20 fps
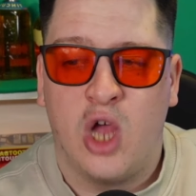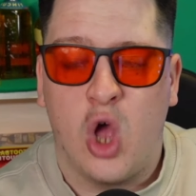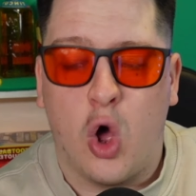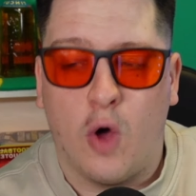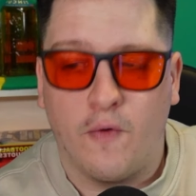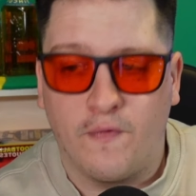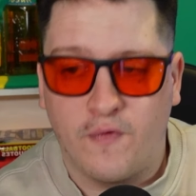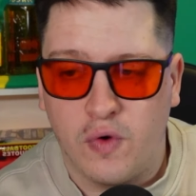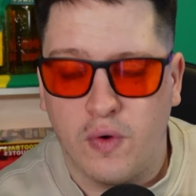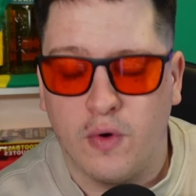
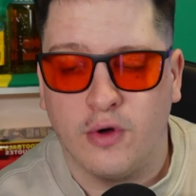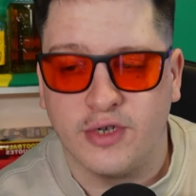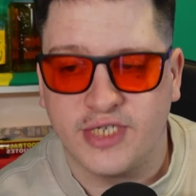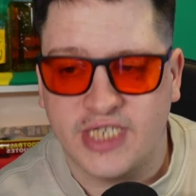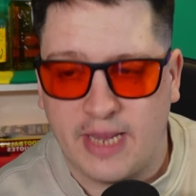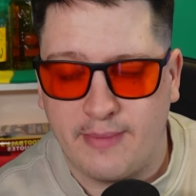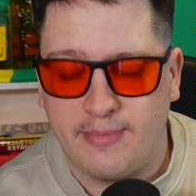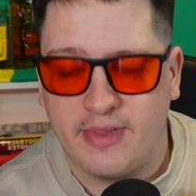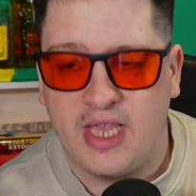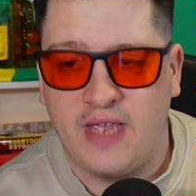"Of course,
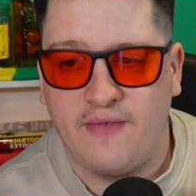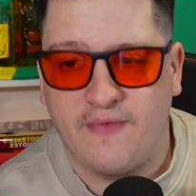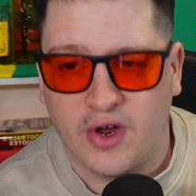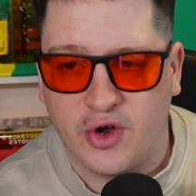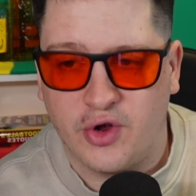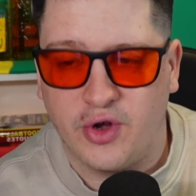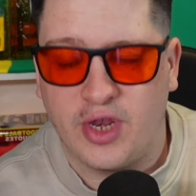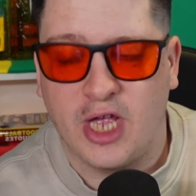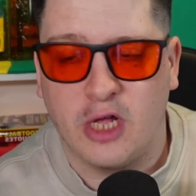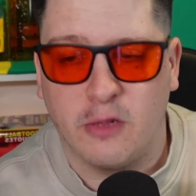I believe I
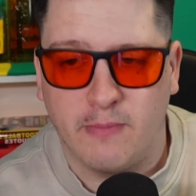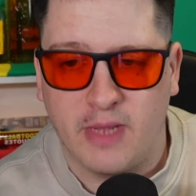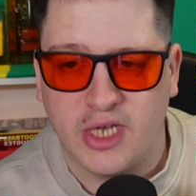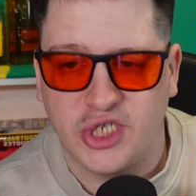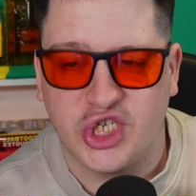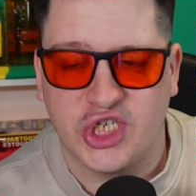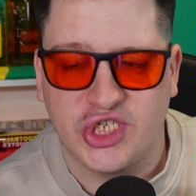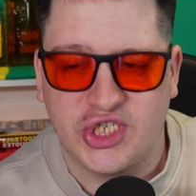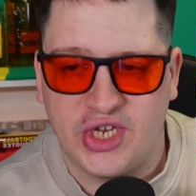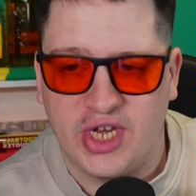could help
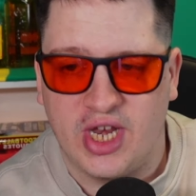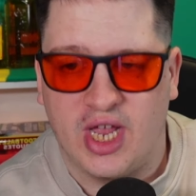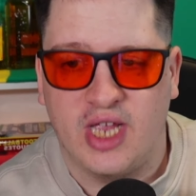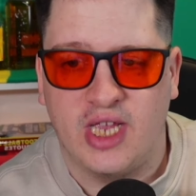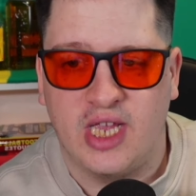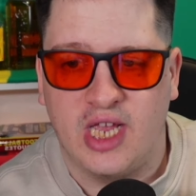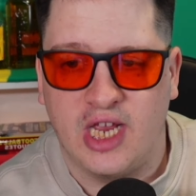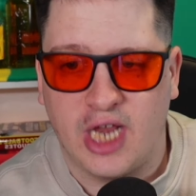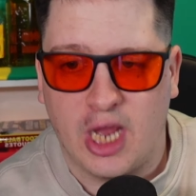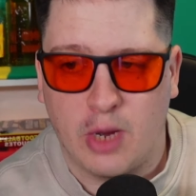Manchester United.